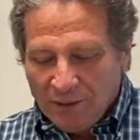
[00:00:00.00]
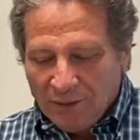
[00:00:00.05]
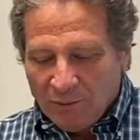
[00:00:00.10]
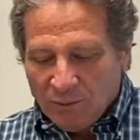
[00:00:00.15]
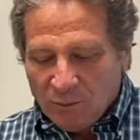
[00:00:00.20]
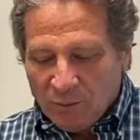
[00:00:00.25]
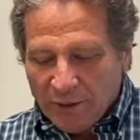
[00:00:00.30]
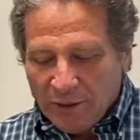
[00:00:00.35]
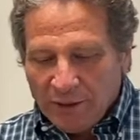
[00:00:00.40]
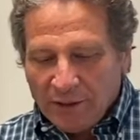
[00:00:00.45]

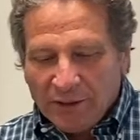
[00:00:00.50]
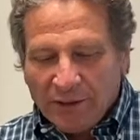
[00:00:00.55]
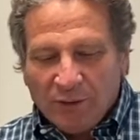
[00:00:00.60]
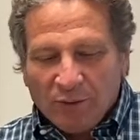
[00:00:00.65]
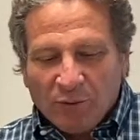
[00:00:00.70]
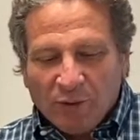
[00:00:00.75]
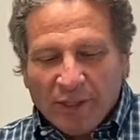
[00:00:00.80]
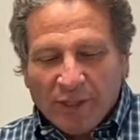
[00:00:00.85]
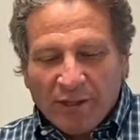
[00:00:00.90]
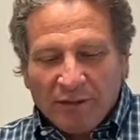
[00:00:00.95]
What is
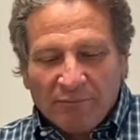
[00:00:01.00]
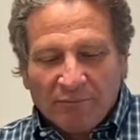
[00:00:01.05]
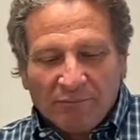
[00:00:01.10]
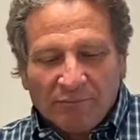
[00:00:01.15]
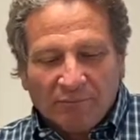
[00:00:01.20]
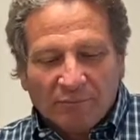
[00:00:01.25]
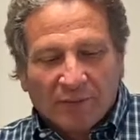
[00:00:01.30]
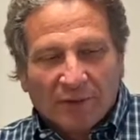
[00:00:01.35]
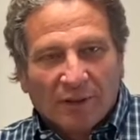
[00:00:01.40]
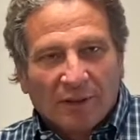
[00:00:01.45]
ERATE?
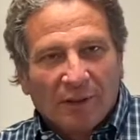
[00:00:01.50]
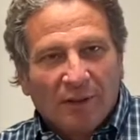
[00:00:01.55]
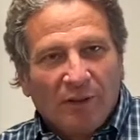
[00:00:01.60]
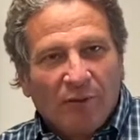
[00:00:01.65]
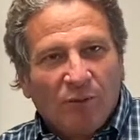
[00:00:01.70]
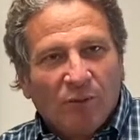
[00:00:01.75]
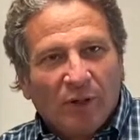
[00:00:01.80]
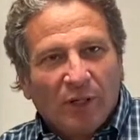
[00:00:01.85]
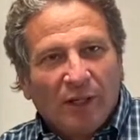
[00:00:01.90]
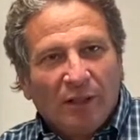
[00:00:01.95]

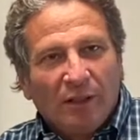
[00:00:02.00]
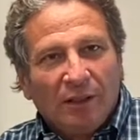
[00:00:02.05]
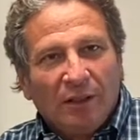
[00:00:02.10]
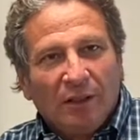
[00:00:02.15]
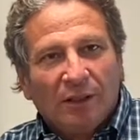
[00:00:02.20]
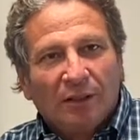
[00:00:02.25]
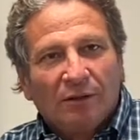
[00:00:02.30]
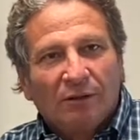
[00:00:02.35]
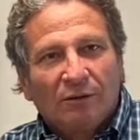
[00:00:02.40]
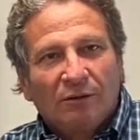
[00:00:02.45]
ERATE
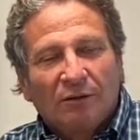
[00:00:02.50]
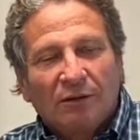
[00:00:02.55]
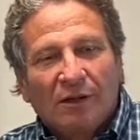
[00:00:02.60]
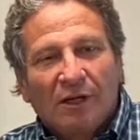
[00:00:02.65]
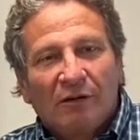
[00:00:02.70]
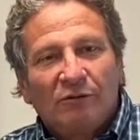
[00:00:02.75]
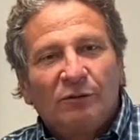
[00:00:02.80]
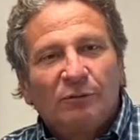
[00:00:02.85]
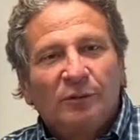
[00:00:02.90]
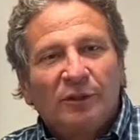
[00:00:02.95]
is
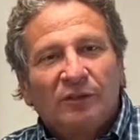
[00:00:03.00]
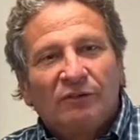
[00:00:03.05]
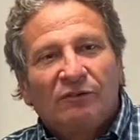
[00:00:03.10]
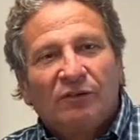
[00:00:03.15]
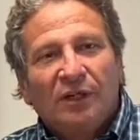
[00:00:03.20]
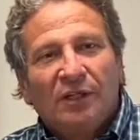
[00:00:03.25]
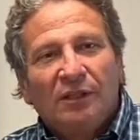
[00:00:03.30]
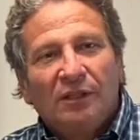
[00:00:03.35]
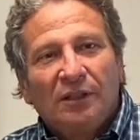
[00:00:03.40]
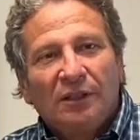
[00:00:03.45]
government
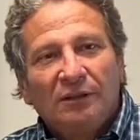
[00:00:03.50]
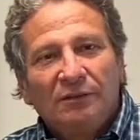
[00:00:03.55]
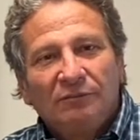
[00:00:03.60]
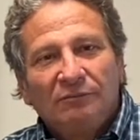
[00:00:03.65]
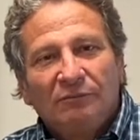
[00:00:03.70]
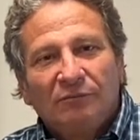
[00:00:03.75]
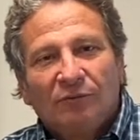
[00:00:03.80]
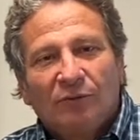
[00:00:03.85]
funding